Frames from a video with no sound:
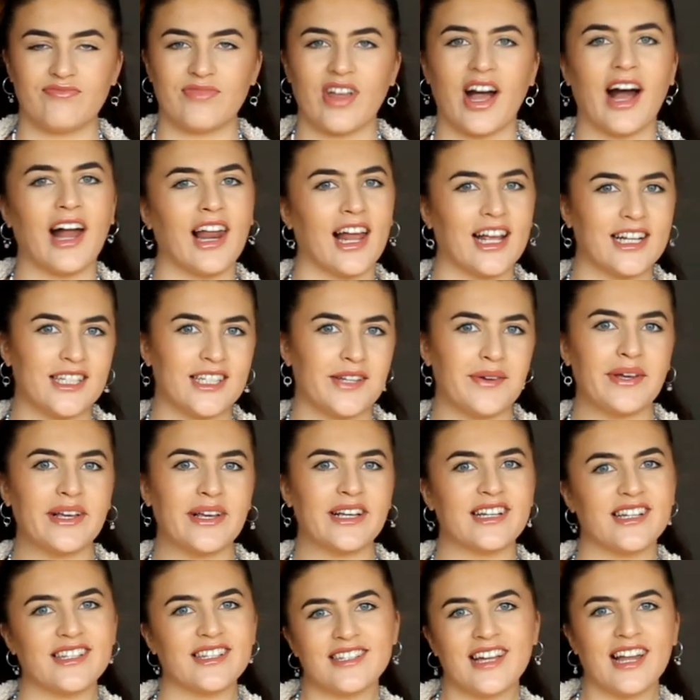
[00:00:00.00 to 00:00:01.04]
I like doing
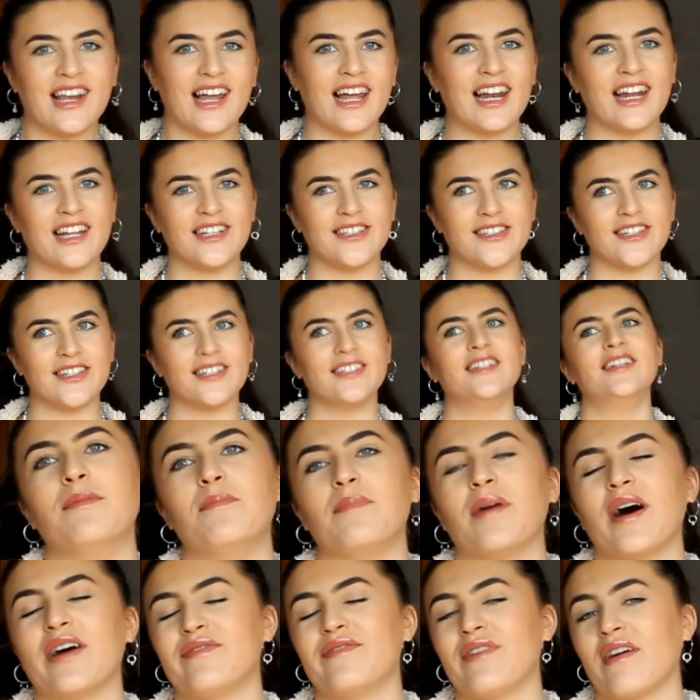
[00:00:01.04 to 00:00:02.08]
because I like London.
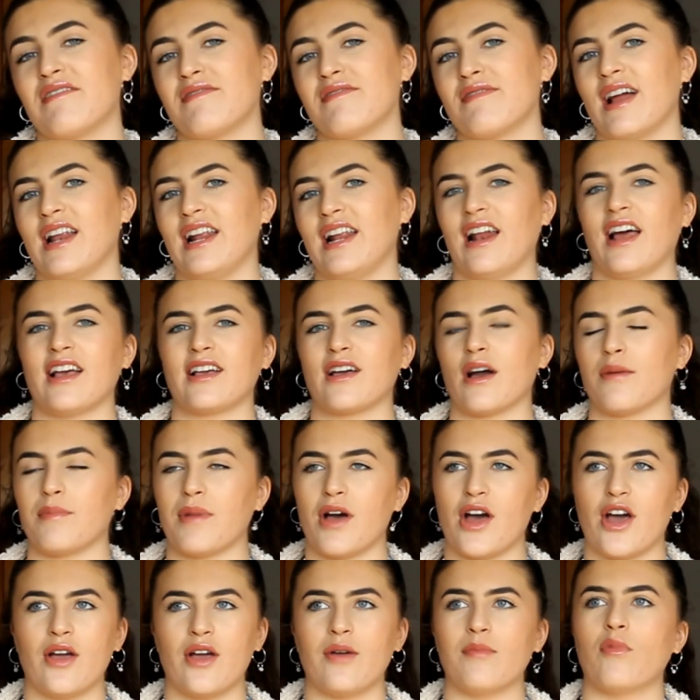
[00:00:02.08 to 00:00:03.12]
But I very rarely like come
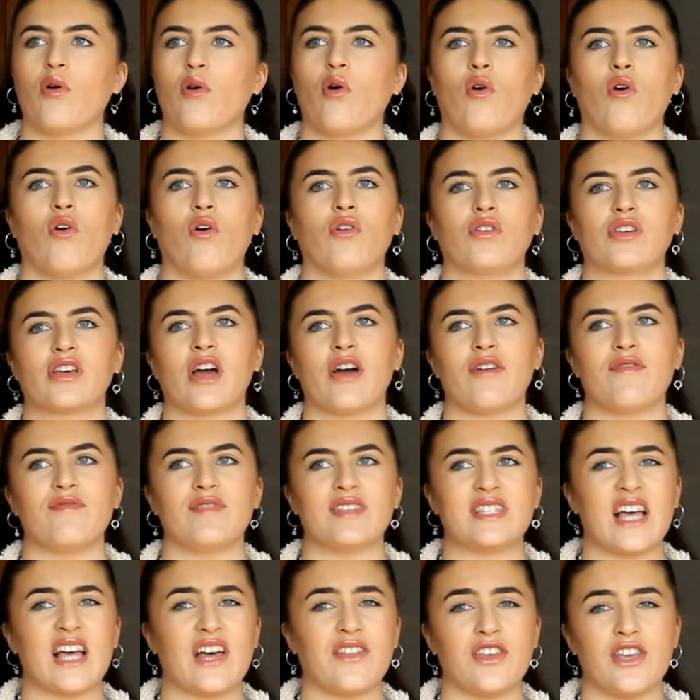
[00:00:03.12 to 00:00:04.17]
home or go and
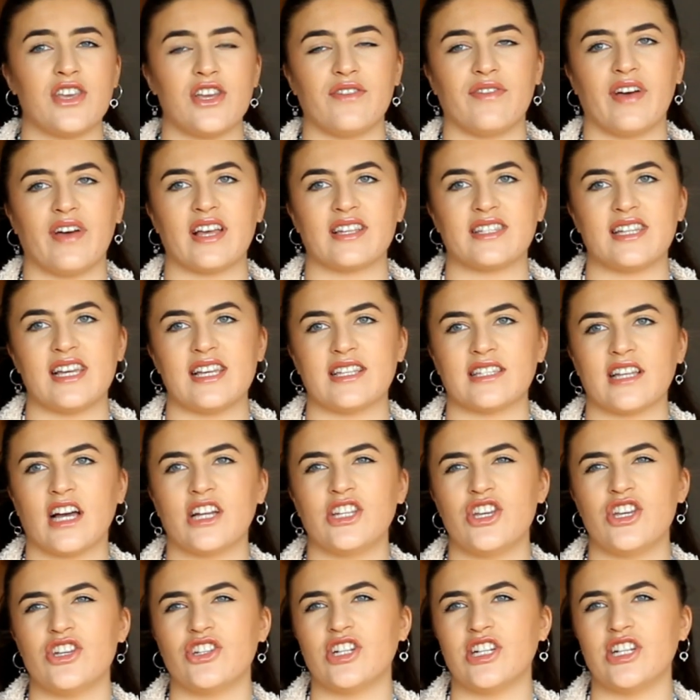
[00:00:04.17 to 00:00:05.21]
visit other universities. I
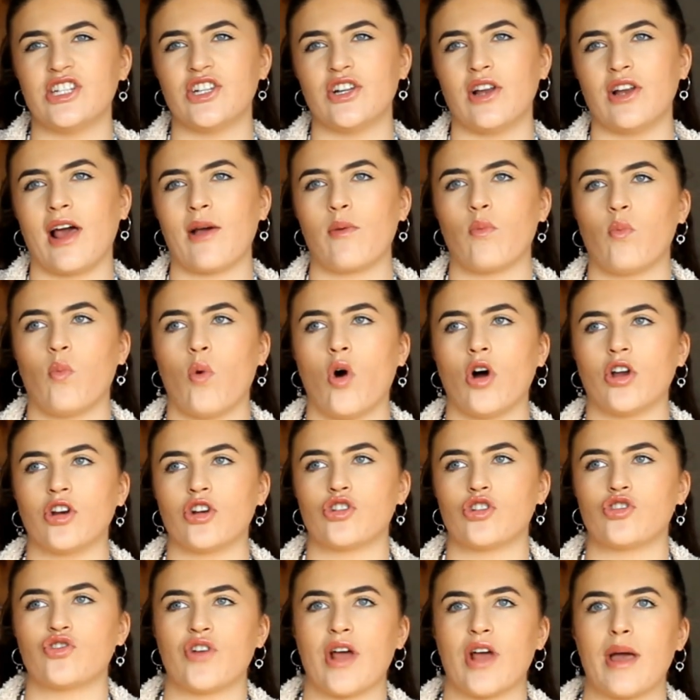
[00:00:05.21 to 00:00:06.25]
usually do like
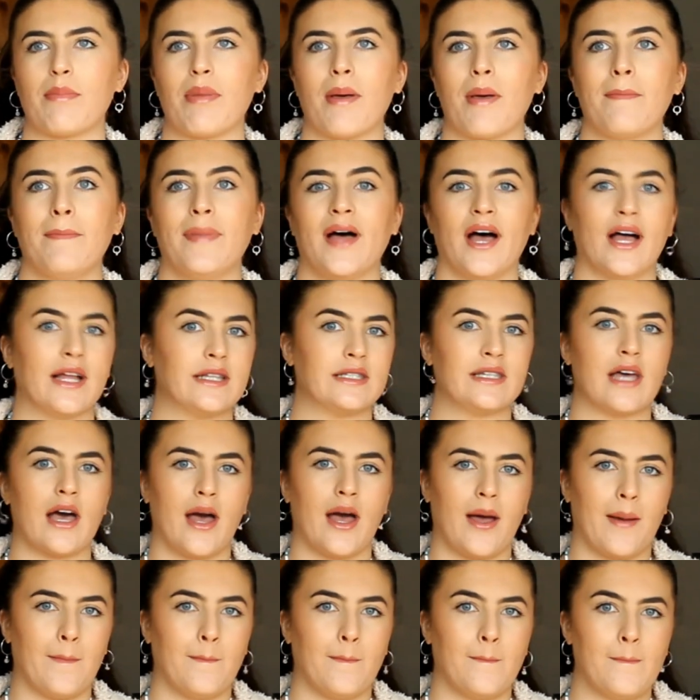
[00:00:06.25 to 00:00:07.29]
one trip per
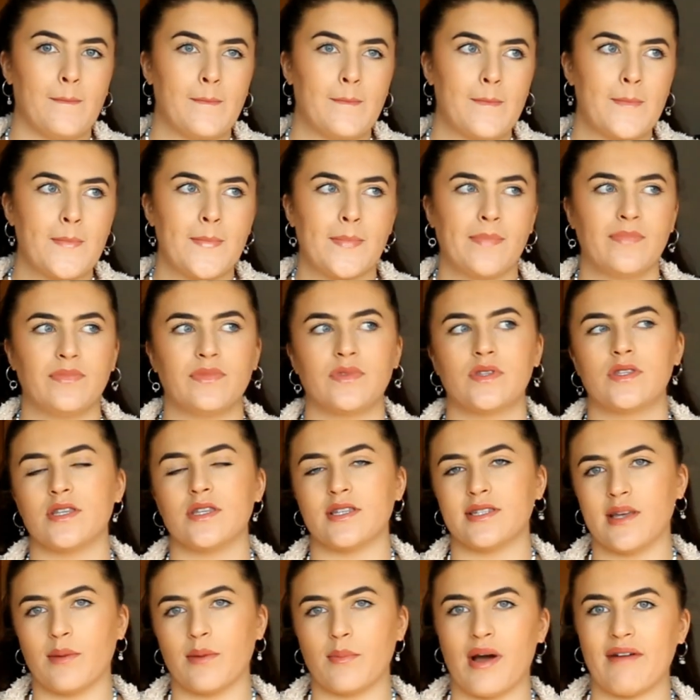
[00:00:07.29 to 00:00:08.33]
term
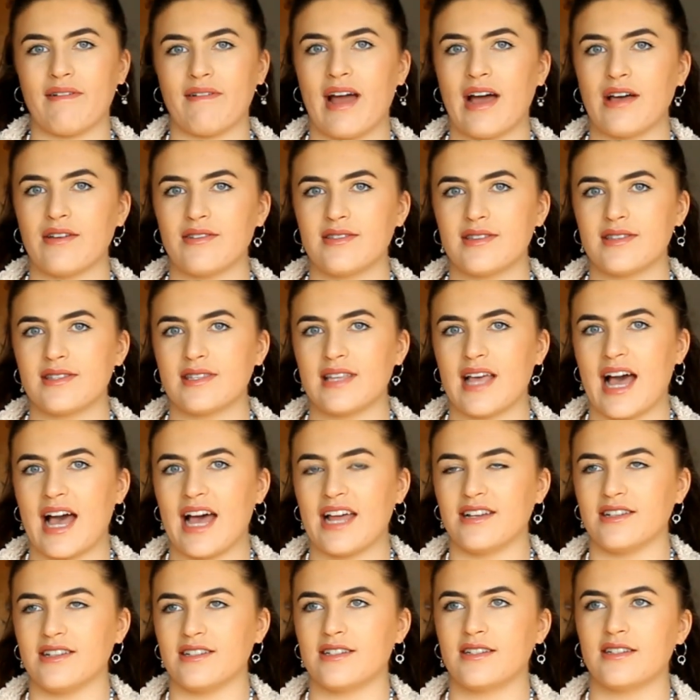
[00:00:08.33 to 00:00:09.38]
to somewhere else,
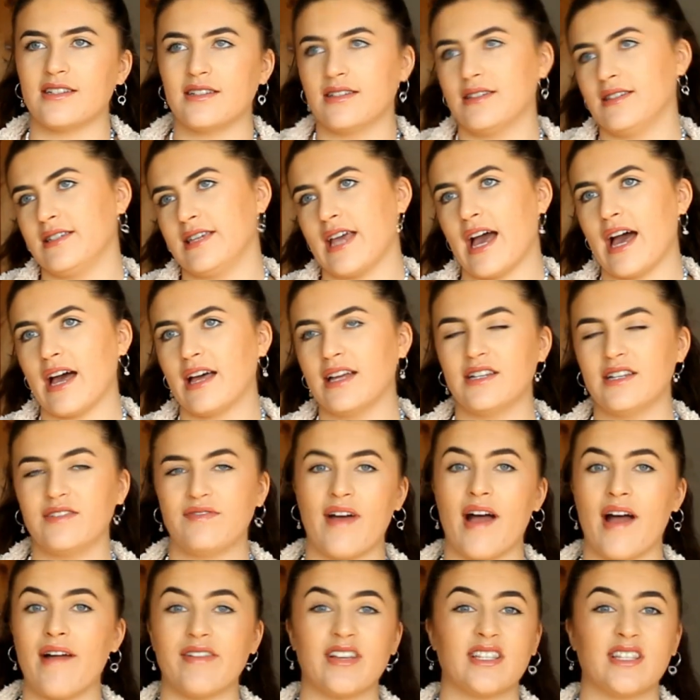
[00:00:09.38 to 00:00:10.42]
and yeah, it
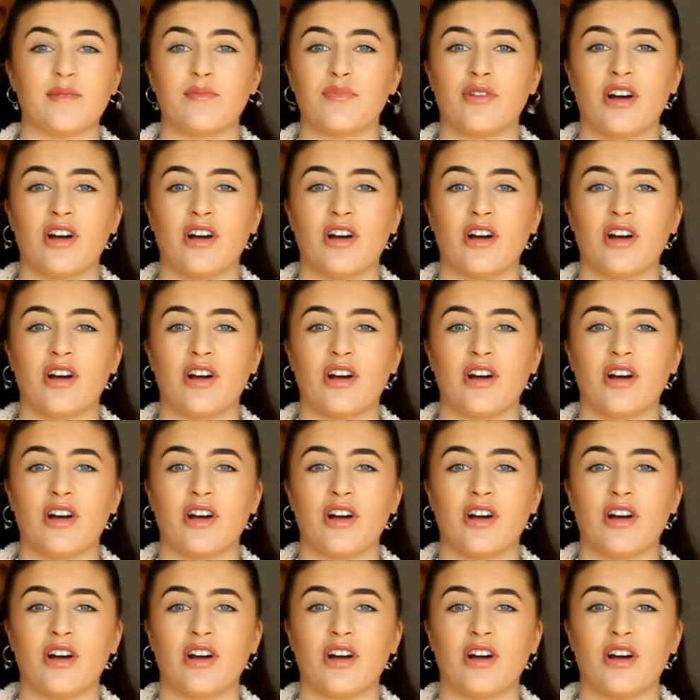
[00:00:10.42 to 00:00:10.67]
varies in